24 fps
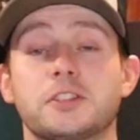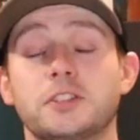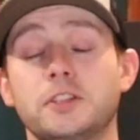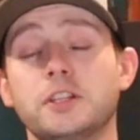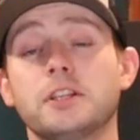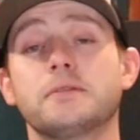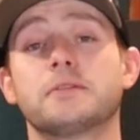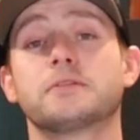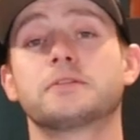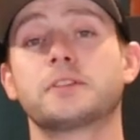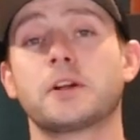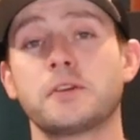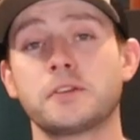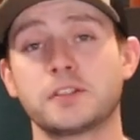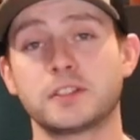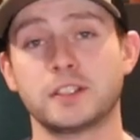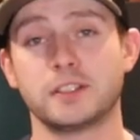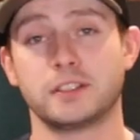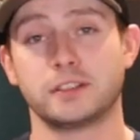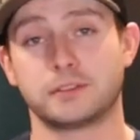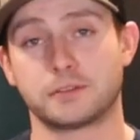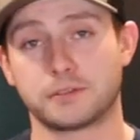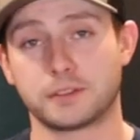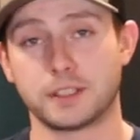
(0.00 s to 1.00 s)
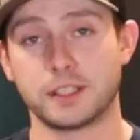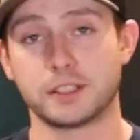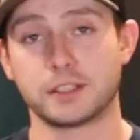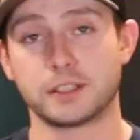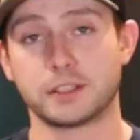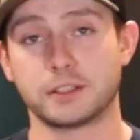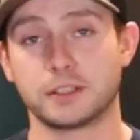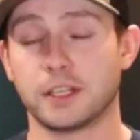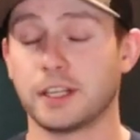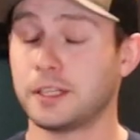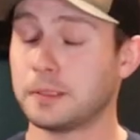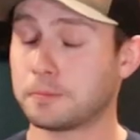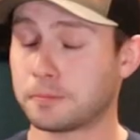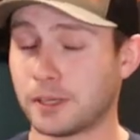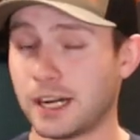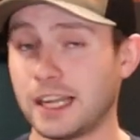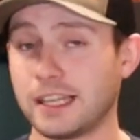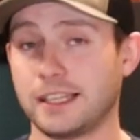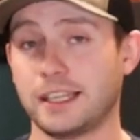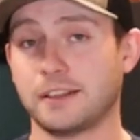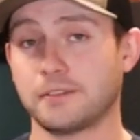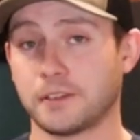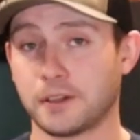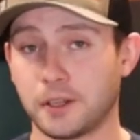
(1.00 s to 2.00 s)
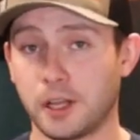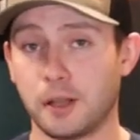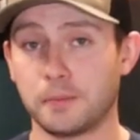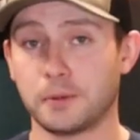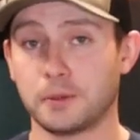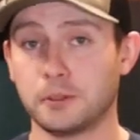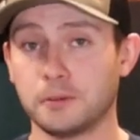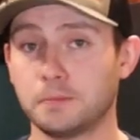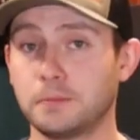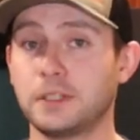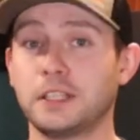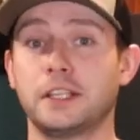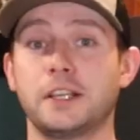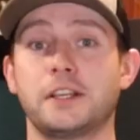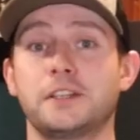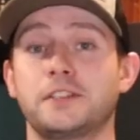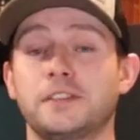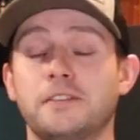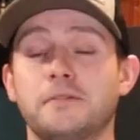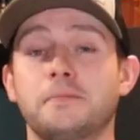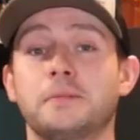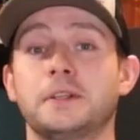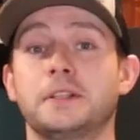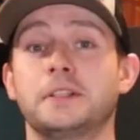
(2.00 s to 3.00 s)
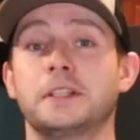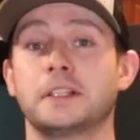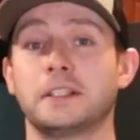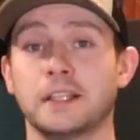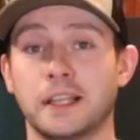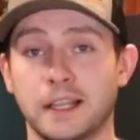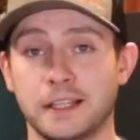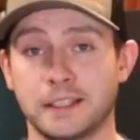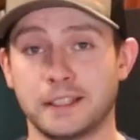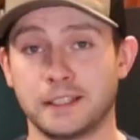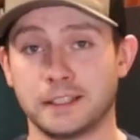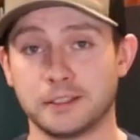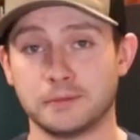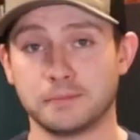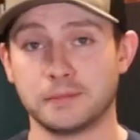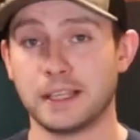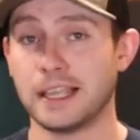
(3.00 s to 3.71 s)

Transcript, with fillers: Do you have a roast in your freezer? You probably have a couple because you've been neglecting them.